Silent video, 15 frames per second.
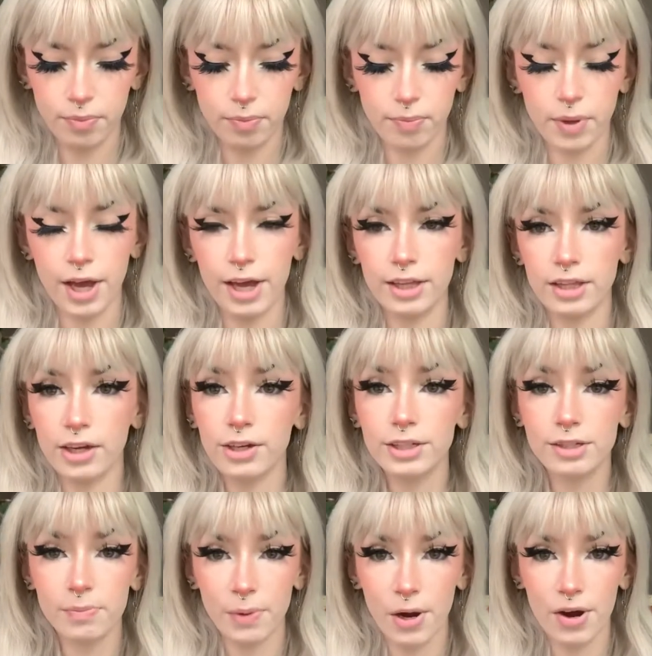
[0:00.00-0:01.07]
But there is
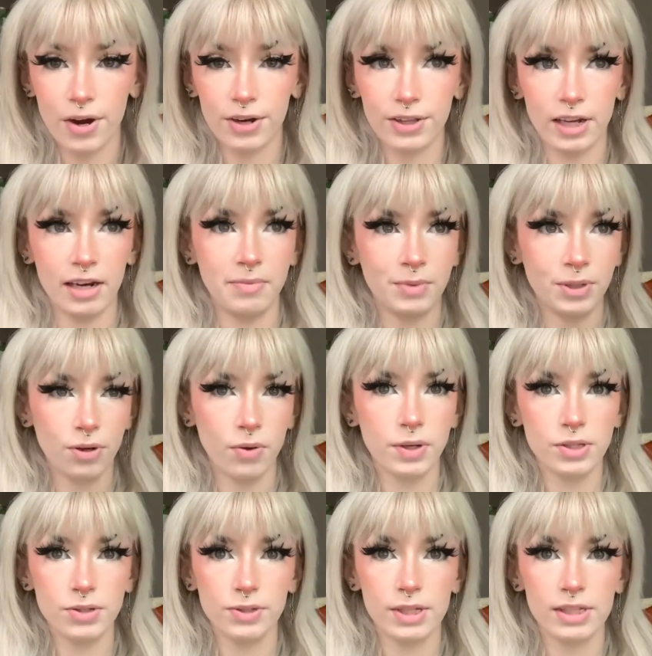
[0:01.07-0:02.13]
a bar that I've been going
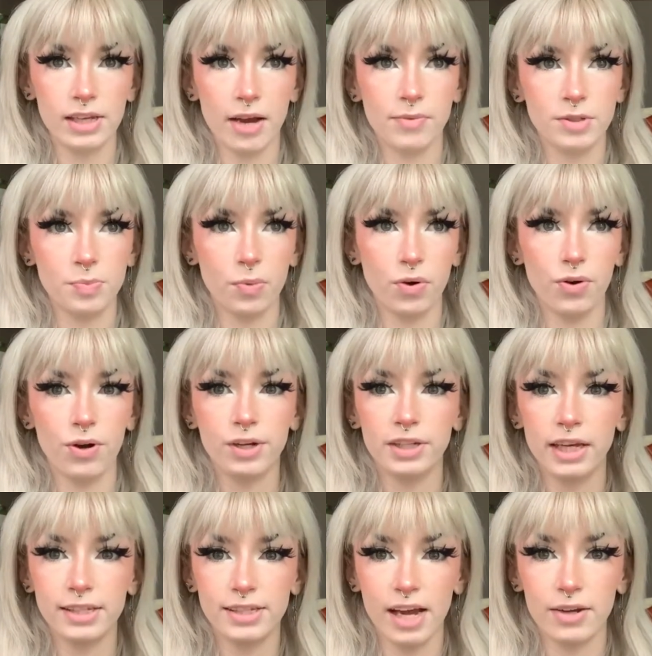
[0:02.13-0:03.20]
to since I was born
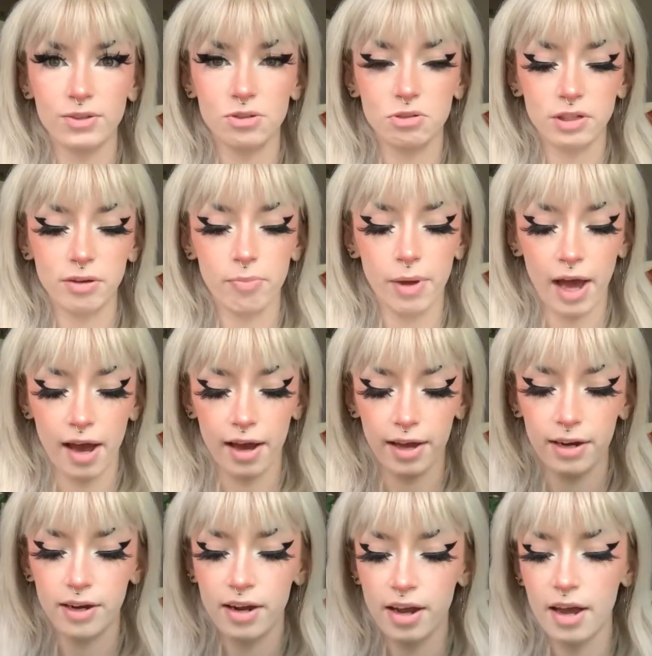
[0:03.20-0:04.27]
that sounds really
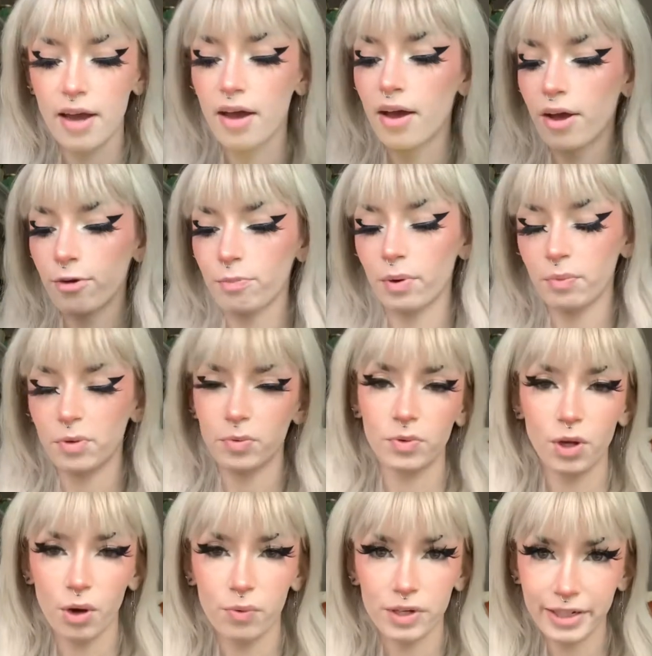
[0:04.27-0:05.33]
bad, but we would
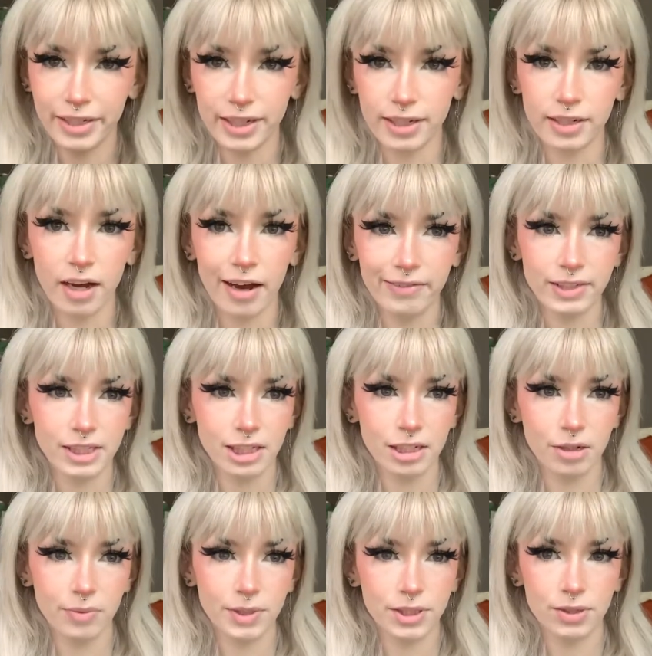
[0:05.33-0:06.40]
go and eat. Obviously, I
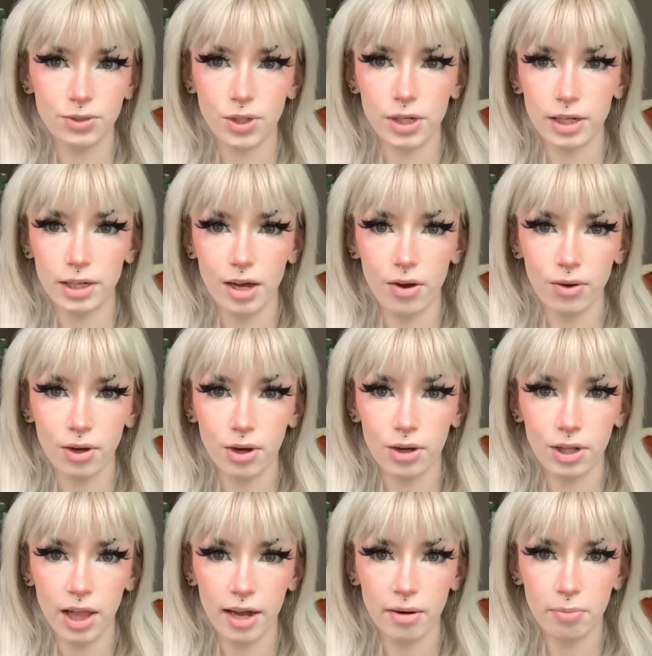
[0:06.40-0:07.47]
wasn't drinking
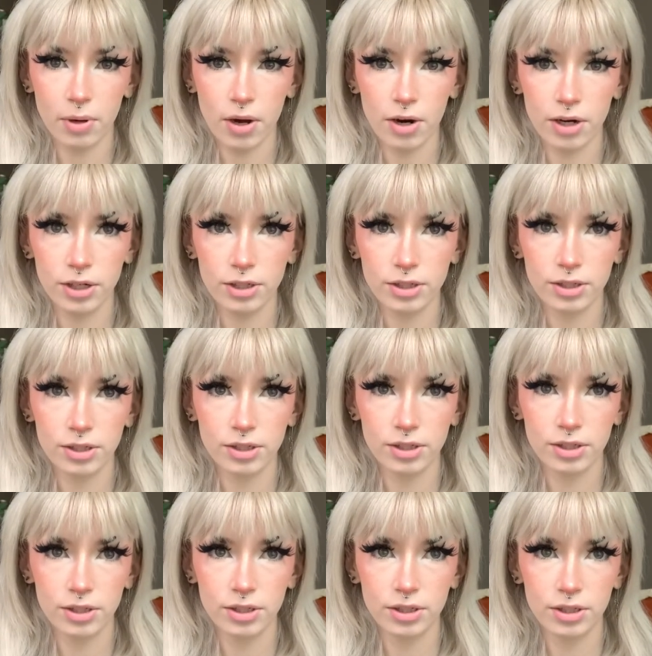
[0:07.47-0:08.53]
alcohol at a bar
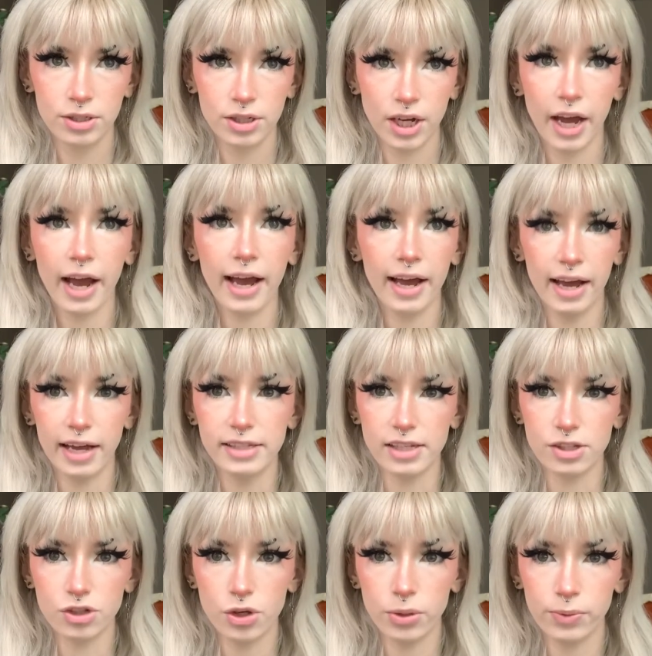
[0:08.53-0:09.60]
as a
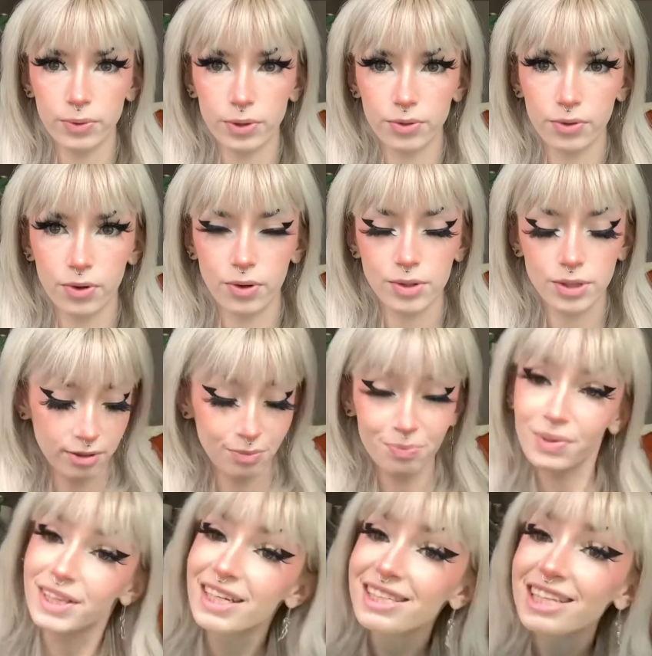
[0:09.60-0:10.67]
two-year-old.
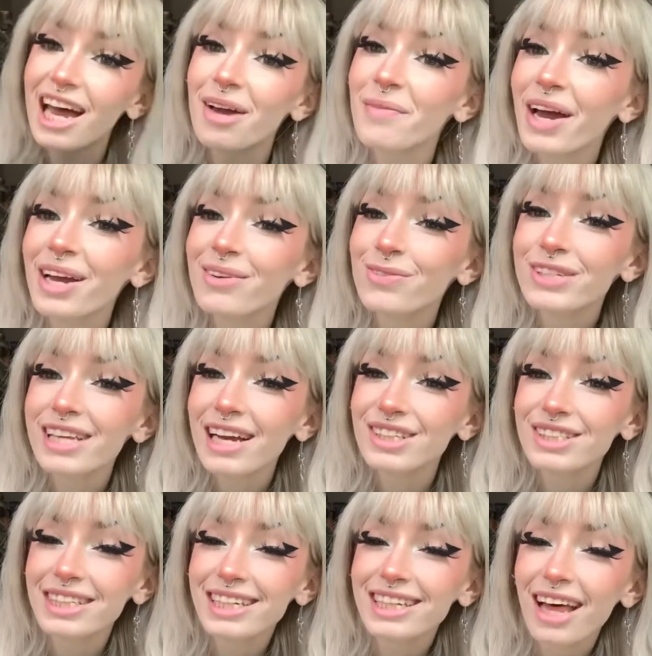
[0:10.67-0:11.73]
But this time I was
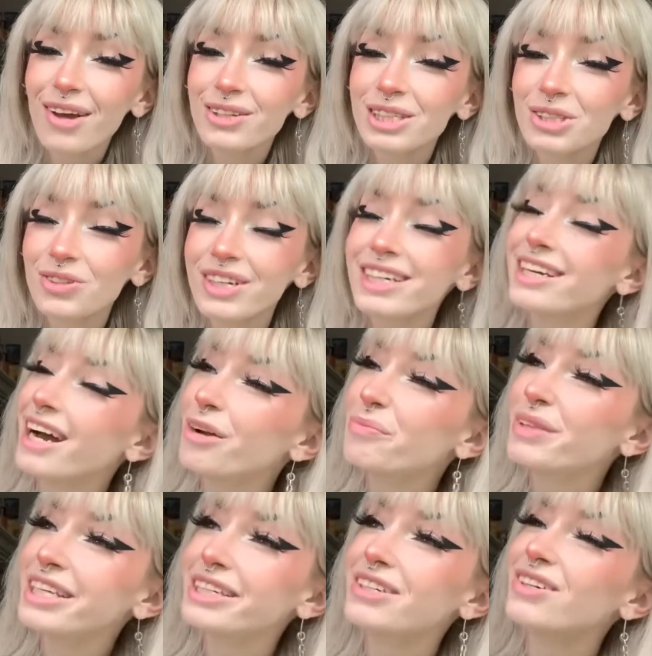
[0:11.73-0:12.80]
actually allowed to drink. I'm
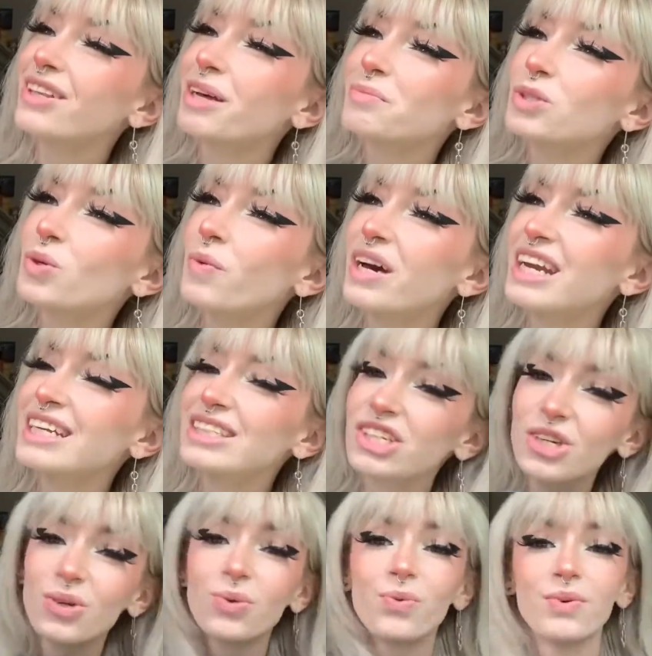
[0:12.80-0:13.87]
legal, I'm
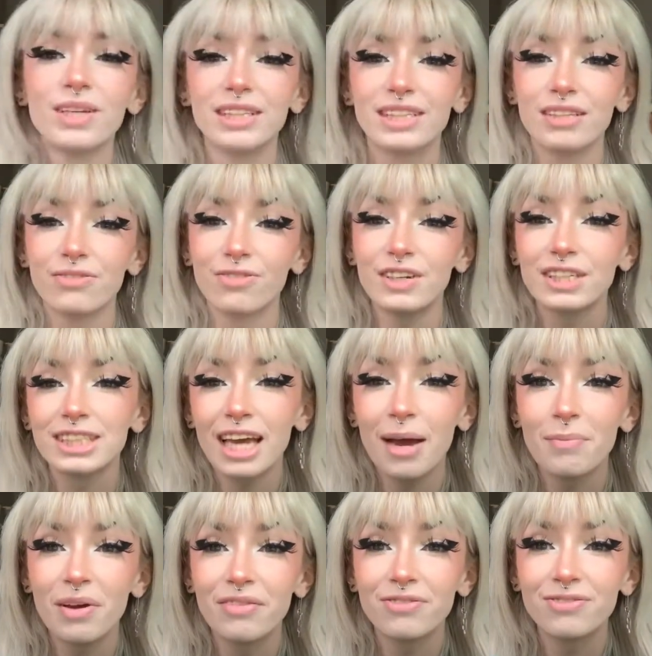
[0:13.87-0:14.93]
22. The first time I've